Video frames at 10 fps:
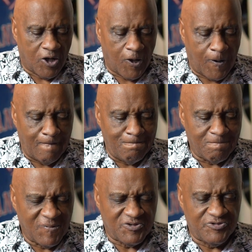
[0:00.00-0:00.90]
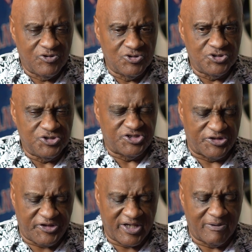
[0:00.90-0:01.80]
Um, the
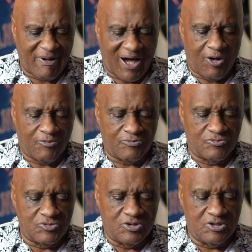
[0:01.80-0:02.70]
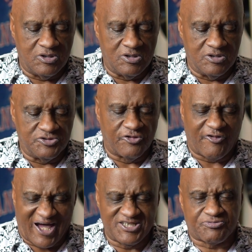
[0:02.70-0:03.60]
thing about the
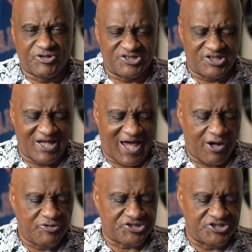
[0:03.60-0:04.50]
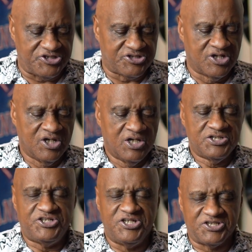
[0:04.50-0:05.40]
Vice President Harris is
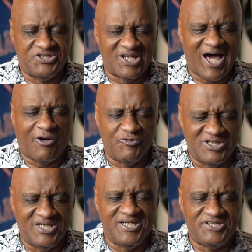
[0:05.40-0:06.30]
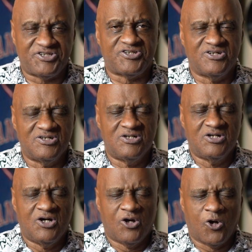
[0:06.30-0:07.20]
she has not released
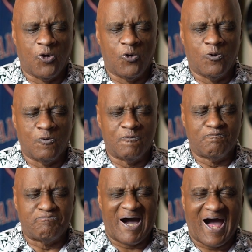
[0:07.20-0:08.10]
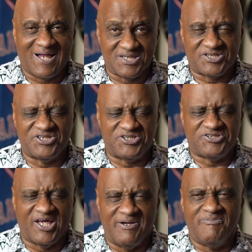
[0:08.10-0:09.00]
her policy
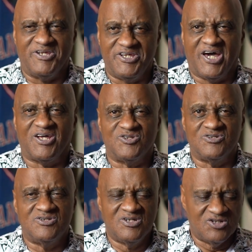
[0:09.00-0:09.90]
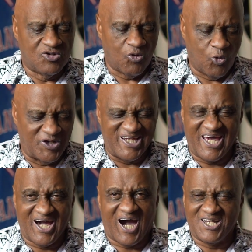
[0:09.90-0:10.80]
statement yet on
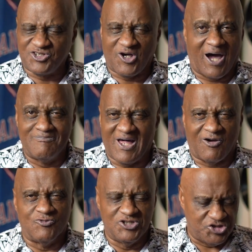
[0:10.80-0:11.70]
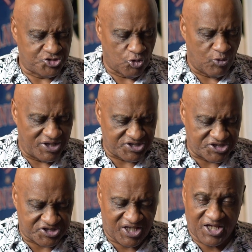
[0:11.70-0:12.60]
AI, so I'm not really sure where she
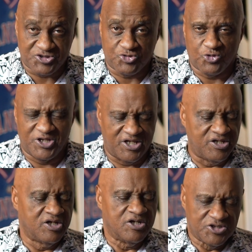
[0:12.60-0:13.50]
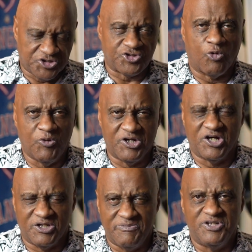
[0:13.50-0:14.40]
stands on it. So we're
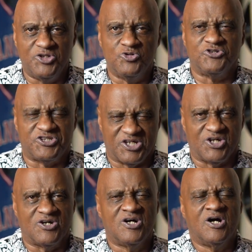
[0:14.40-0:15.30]
going to be using